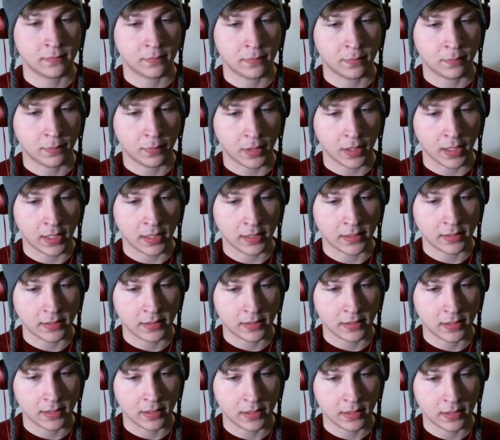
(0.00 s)

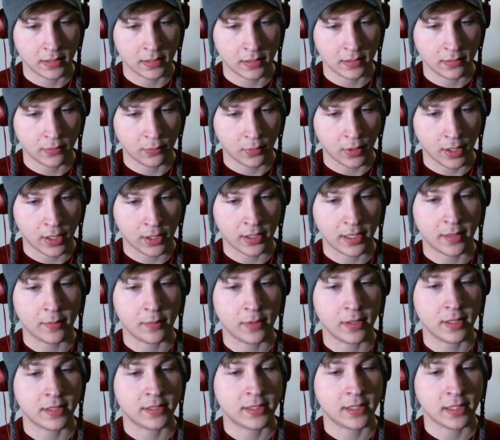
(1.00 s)
But wild
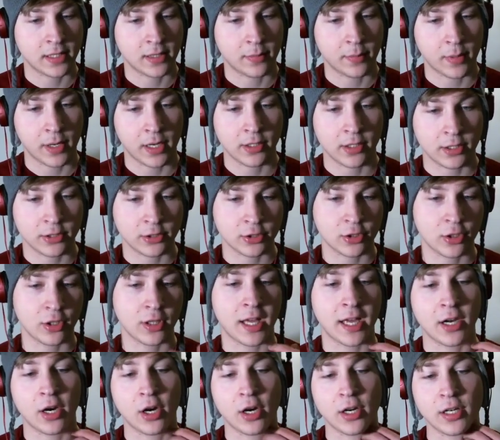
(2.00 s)
animalistic, the biological
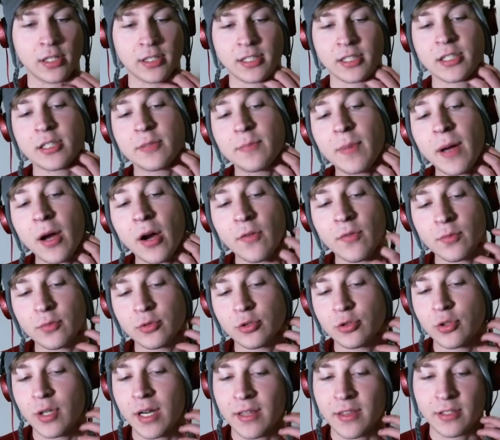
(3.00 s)
line harnesses its power from
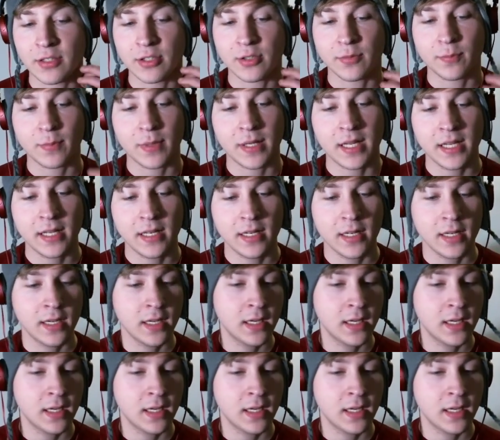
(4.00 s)
strength and speed.